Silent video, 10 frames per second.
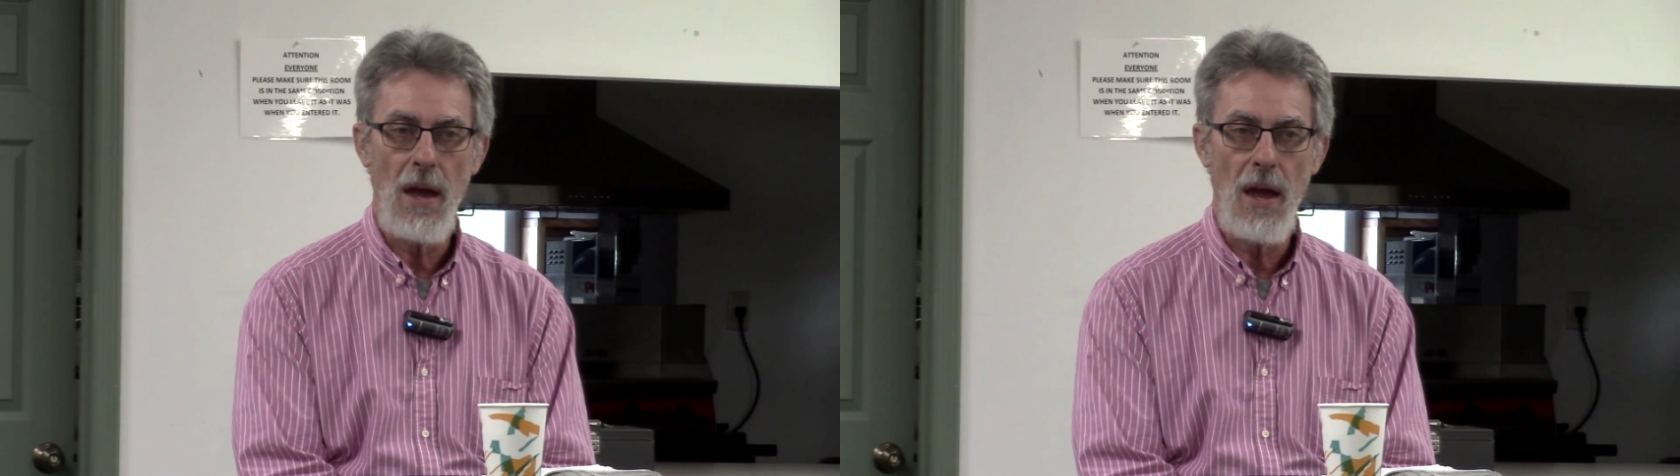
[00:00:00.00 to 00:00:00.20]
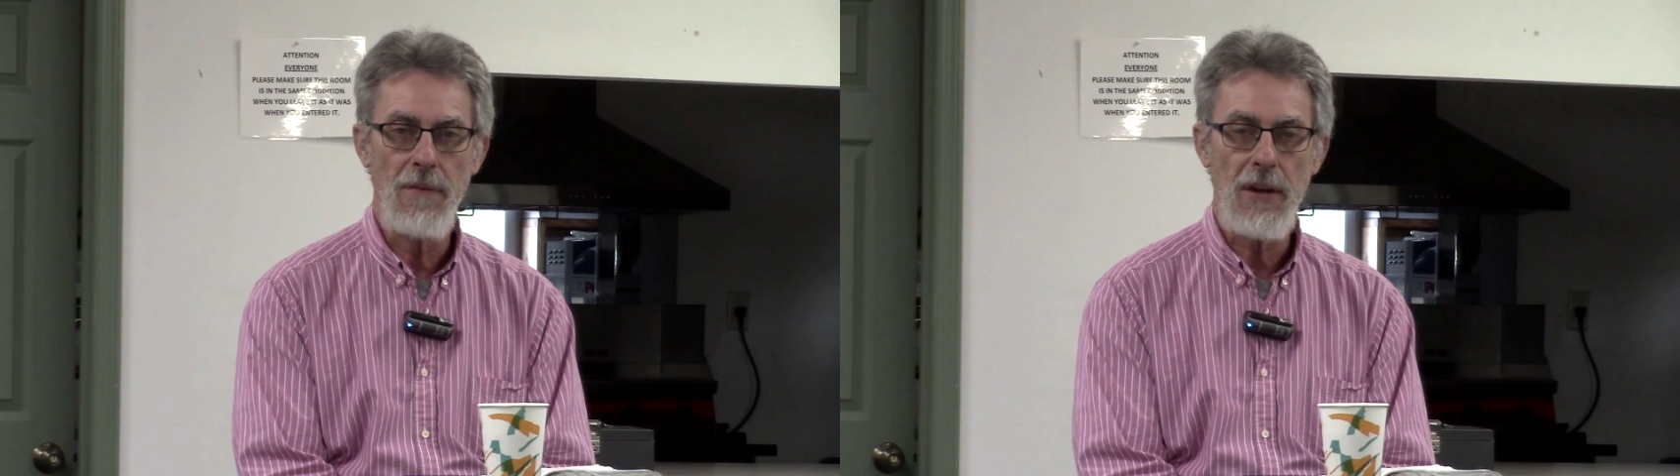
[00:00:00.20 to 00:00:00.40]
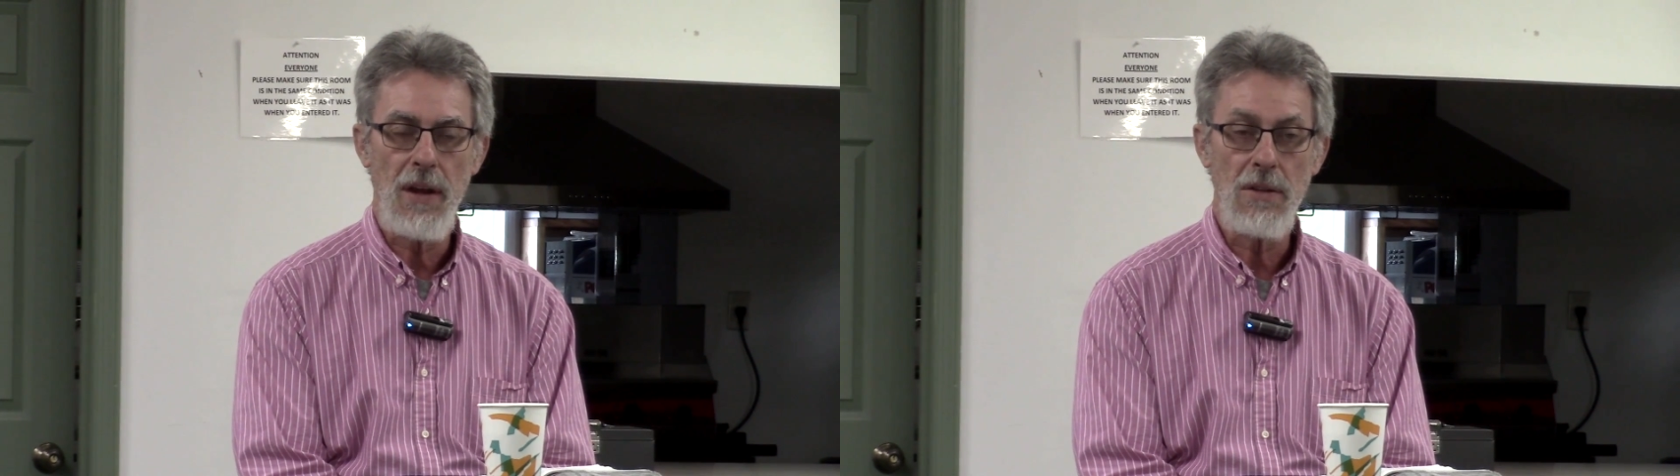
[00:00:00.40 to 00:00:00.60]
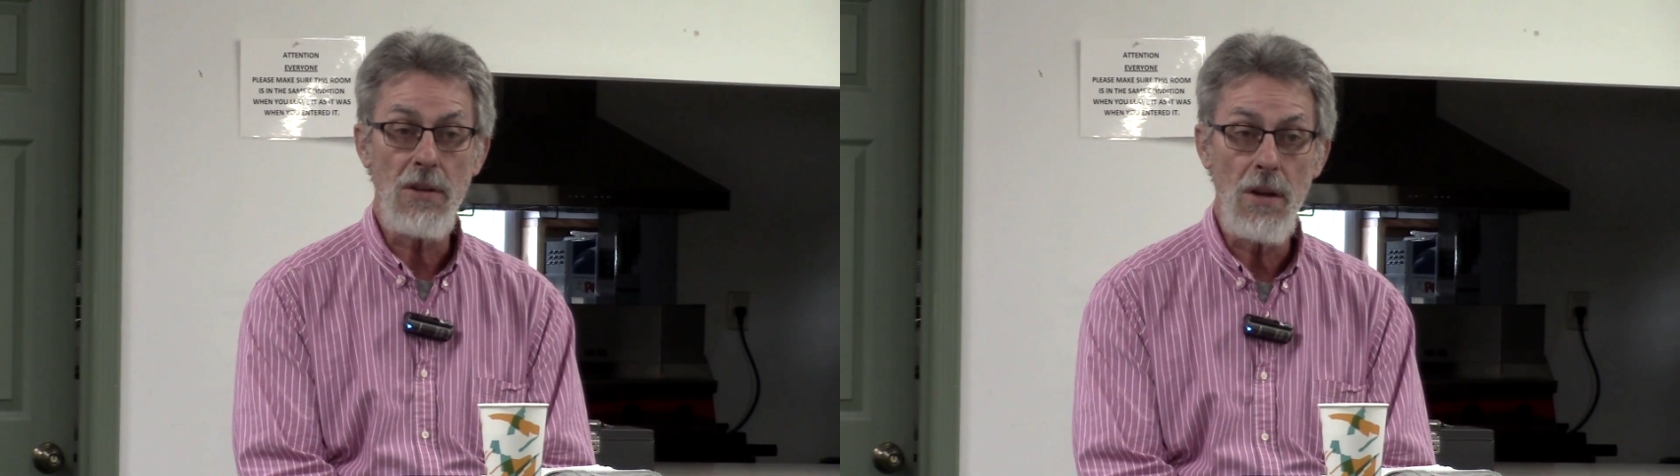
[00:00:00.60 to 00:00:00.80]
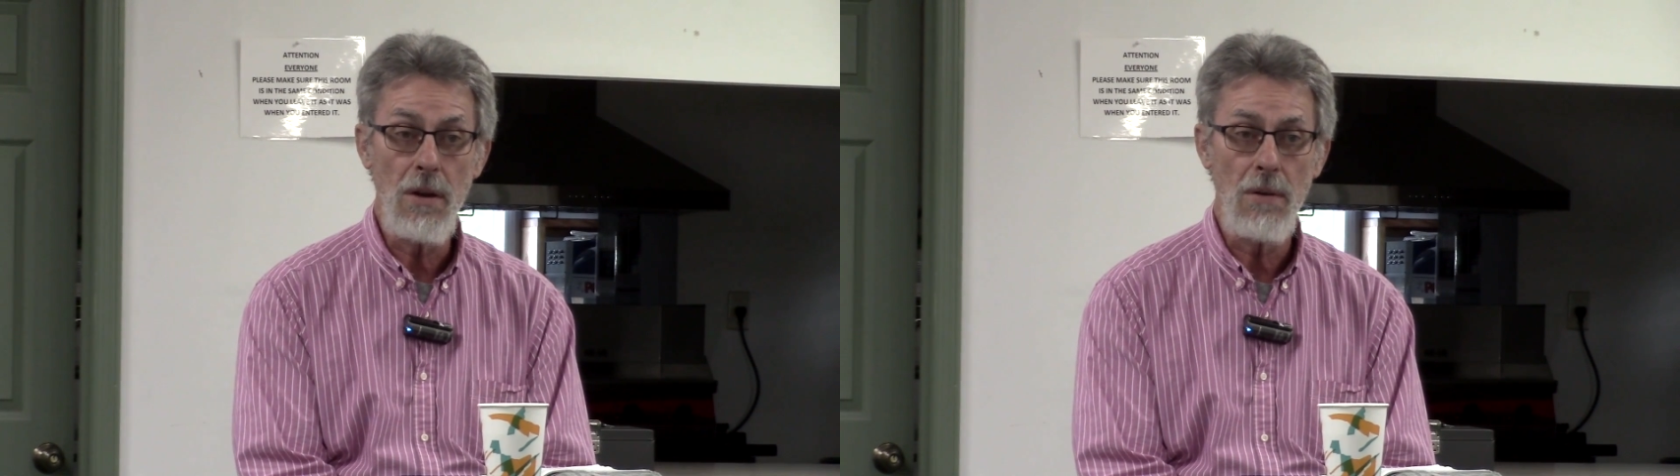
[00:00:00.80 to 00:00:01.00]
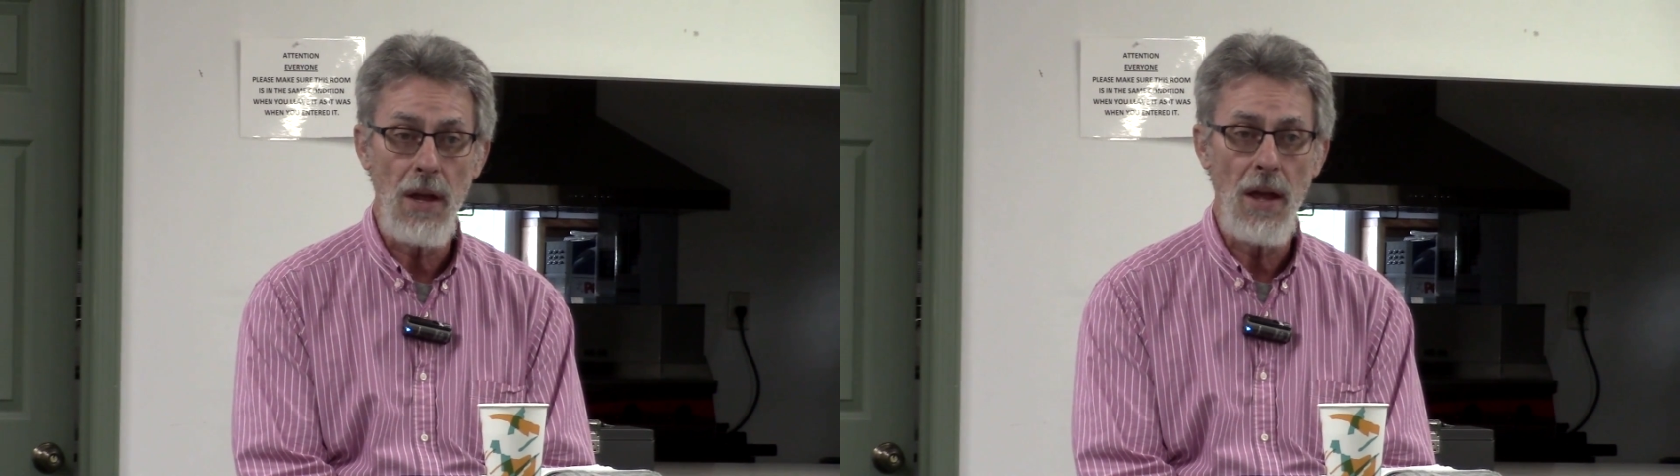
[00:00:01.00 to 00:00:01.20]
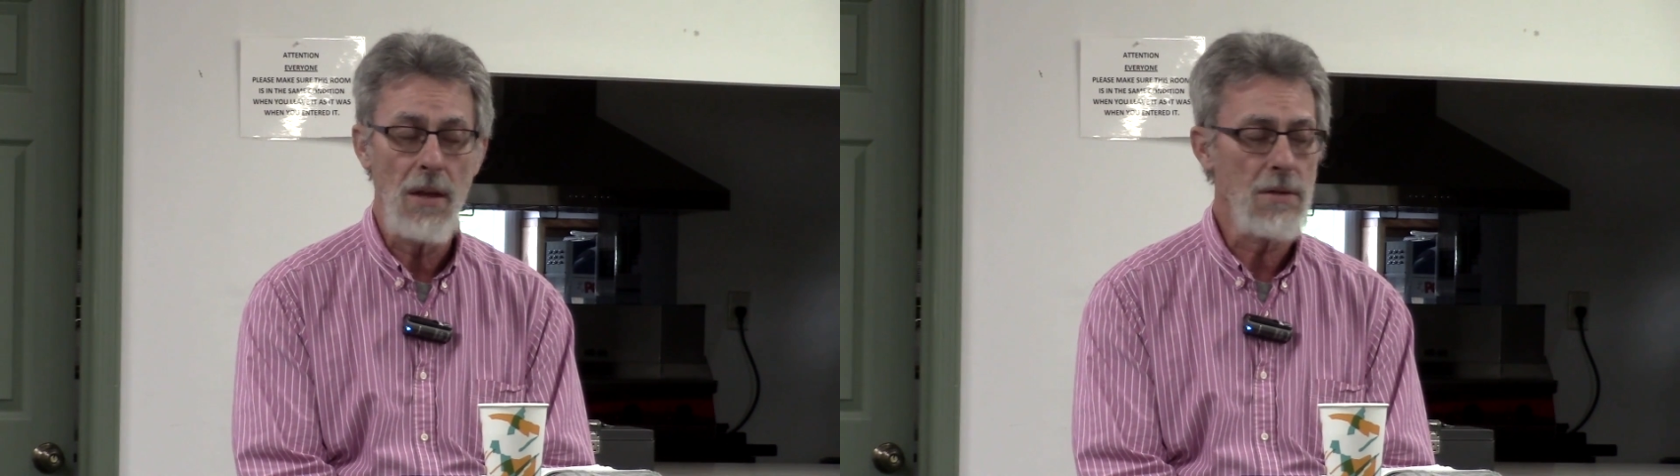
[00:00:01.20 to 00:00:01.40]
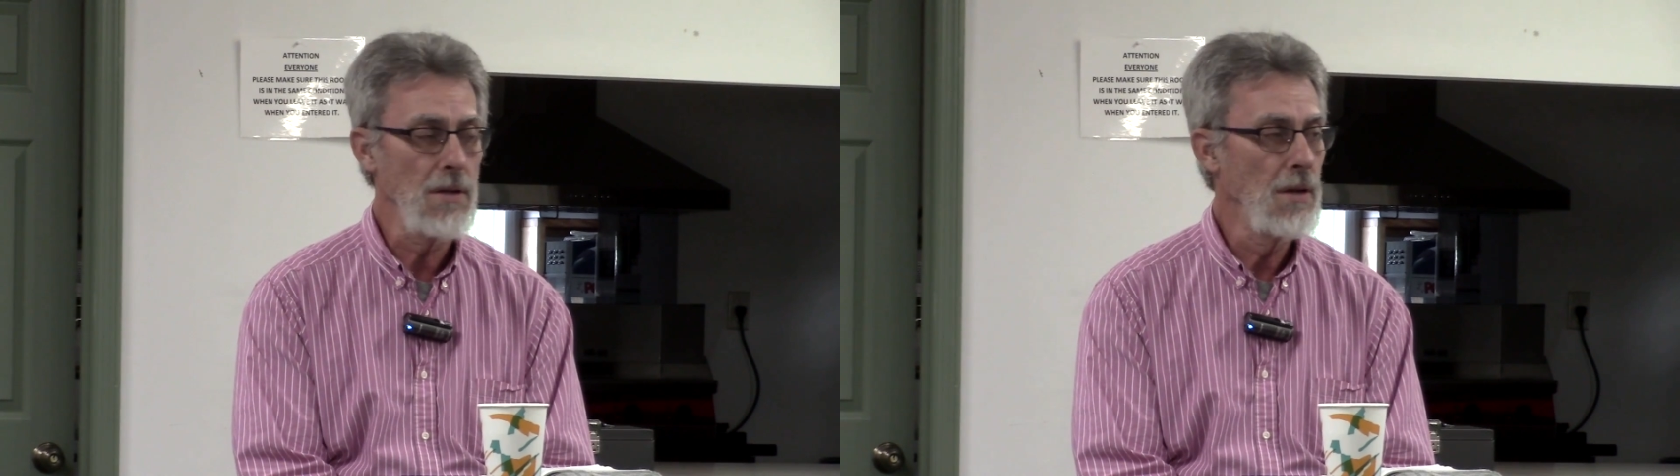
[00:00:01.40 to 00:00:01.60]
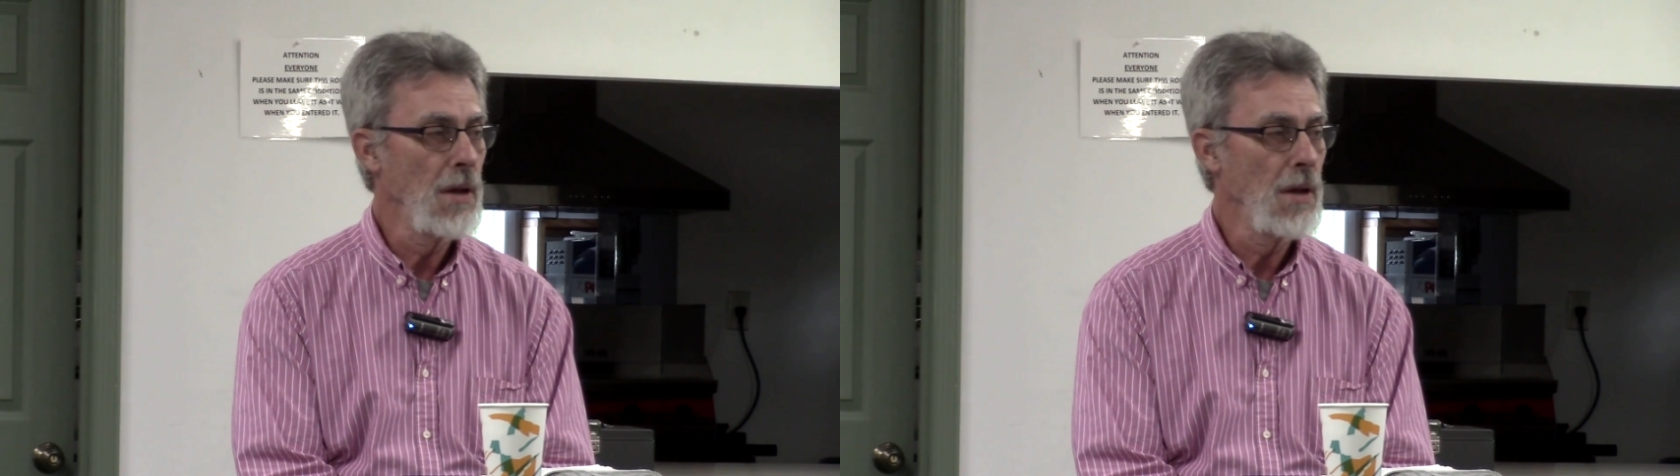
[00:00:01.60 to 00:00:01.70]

of it, it too is